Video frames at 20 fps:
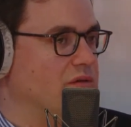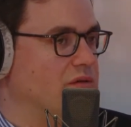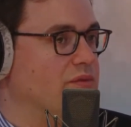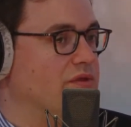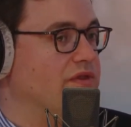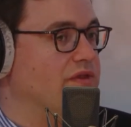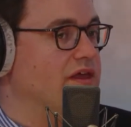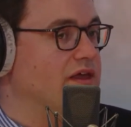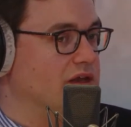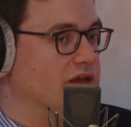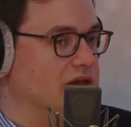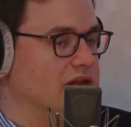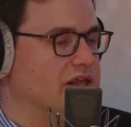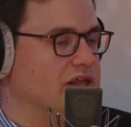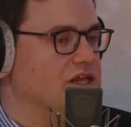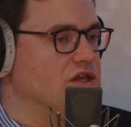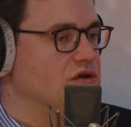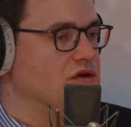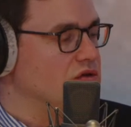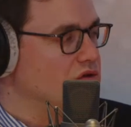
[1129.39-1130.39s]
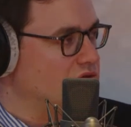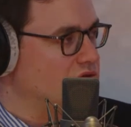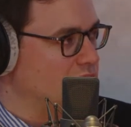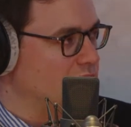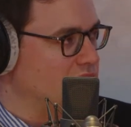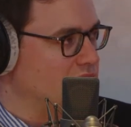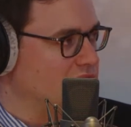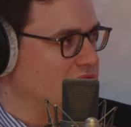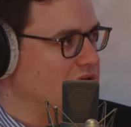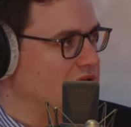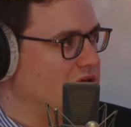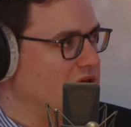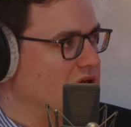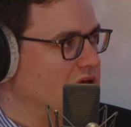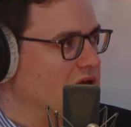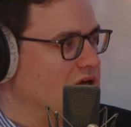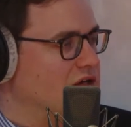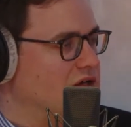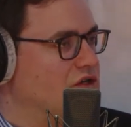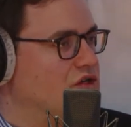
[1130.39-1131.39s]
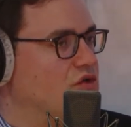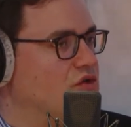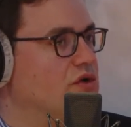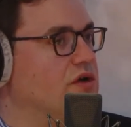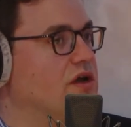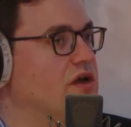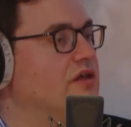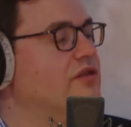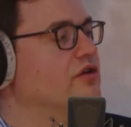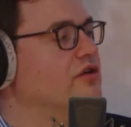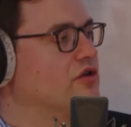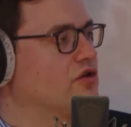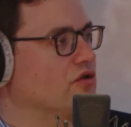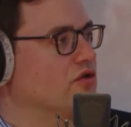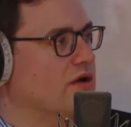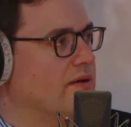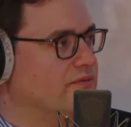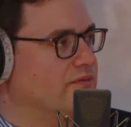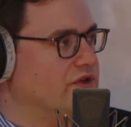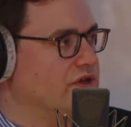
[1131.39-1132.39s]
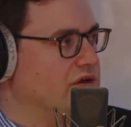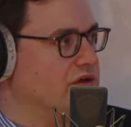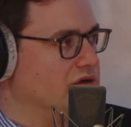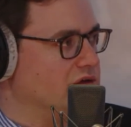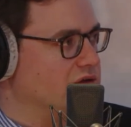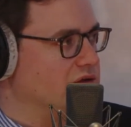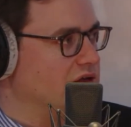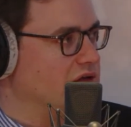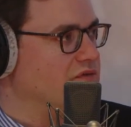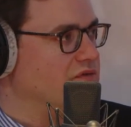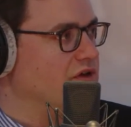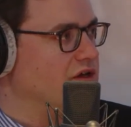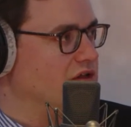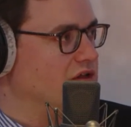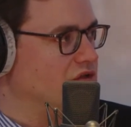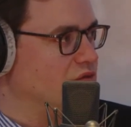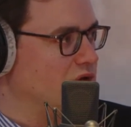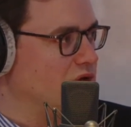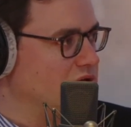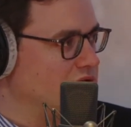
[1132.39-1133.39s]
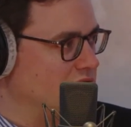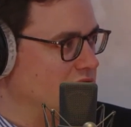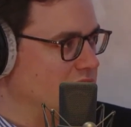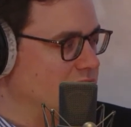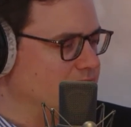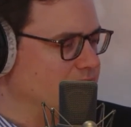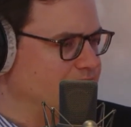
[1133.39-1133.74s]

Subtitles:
But then they used the money to do another corrupt deal in Venezuela,